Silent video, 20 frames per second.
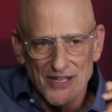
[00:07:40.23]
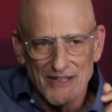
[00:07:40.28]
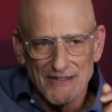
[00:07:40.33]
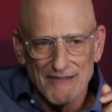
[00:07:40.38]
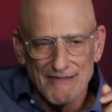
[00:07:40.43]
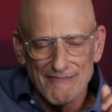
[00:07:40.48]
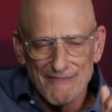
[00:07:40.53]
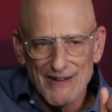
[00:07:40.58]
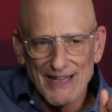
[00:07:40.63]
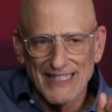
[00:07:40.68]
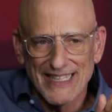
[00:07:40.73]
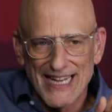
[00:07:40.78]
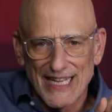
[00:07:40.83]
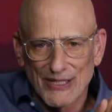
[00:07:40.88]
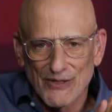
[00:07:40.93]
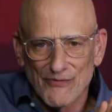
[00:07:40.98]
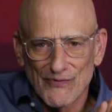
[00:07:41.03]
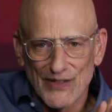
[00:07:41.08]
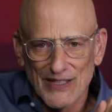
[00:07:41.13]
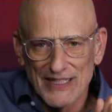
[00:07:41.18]
and you really
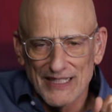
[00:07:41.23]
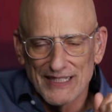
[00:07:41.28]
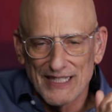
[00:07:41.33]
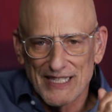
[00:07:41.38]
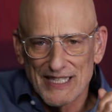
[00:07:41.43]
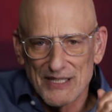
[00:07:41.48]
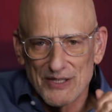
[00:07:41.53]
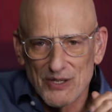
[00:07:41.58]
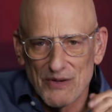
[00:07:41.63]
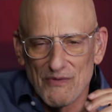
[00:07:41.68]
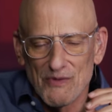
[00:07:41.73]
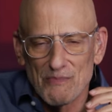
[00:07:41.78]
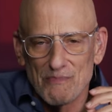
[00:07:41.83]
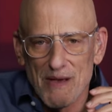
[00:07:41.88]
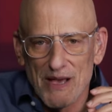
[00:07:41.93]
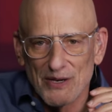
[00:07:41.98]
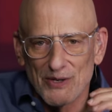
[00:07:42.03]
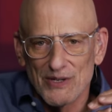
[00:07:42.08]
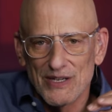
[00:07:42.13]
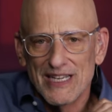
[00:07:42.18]
get the feeling that he's even
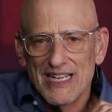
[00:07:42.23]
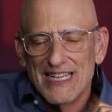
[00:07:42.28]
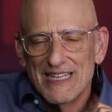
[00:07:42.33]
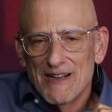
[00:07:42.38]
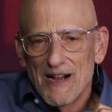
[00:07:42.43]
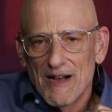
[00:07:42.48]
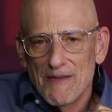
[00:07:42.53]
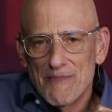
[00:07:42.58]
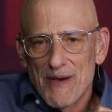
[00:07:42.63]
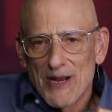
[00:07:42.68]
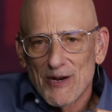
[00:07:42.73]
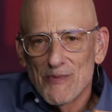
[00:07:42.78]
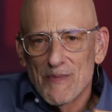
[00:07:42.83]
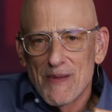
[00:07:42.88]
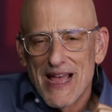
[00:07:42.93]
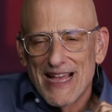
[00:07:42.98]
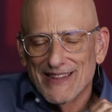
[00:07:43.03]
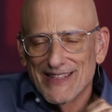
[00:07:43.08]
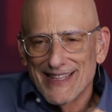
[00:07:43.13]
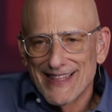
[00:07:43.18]
better, a better
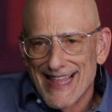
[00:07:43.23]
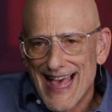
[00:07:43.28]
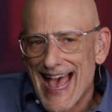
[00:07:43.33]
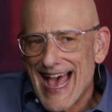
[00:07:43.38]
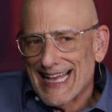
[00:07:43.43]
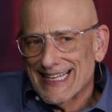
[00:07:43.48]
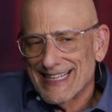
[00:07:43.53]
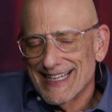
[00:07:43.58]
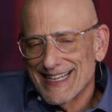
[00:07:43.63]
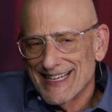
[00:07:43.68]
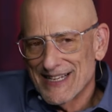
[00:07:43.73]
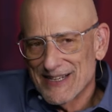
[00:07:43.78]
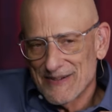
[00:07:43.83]
man than that.